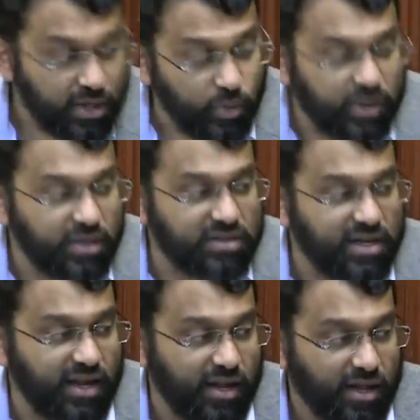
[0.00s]
what did he
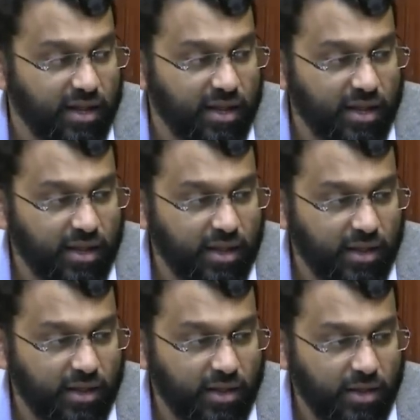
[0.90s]
say?
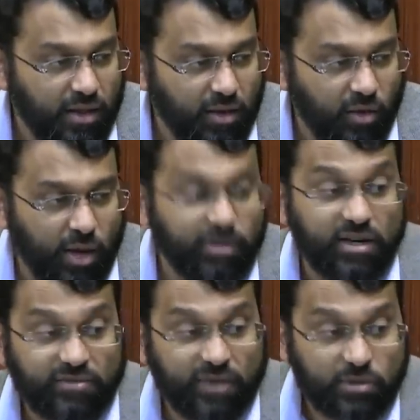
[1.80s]
Oh, I'm going
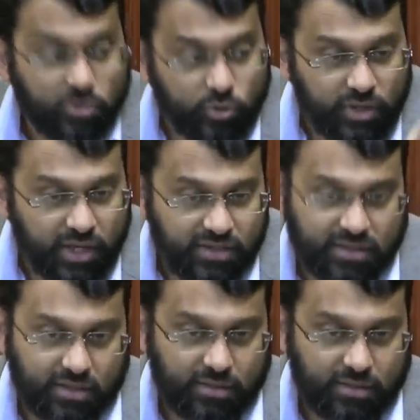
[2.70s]
to fast two days then.